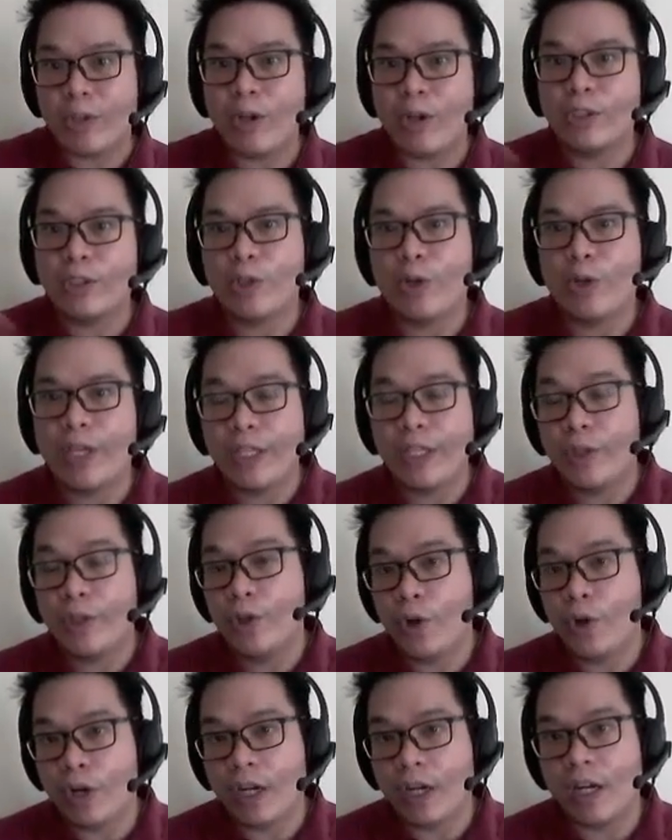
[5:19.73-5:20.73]
also in
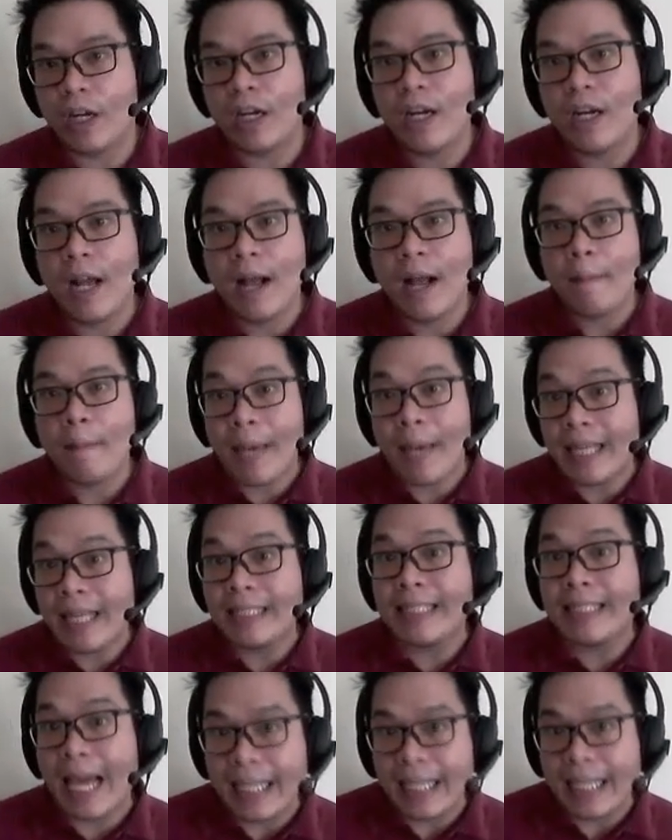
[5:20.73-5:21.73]
your
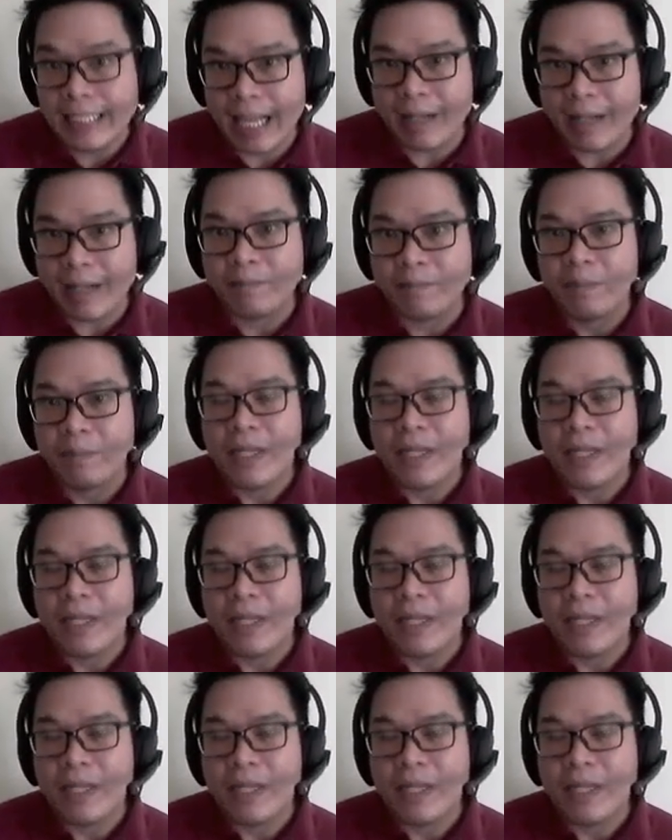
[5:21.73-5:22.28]
main title.